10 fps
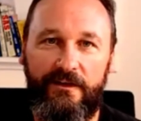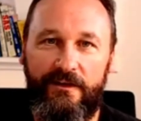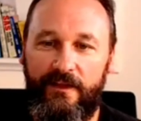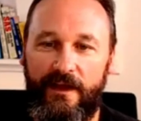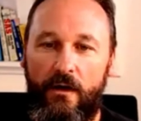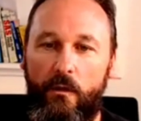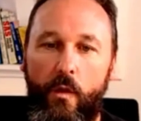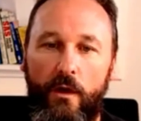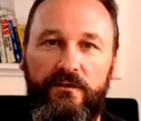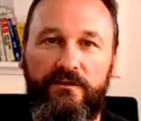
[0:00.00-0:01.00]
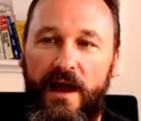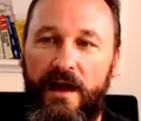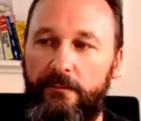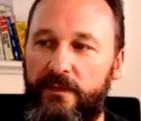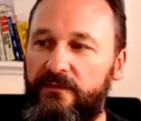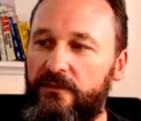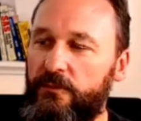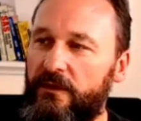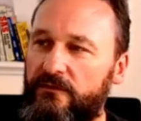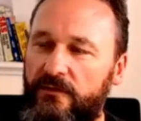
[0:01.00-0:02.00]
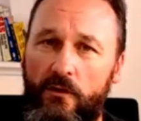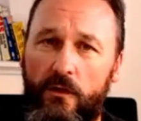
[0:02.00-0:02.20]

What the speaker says: They go, I want to start a business, but it's just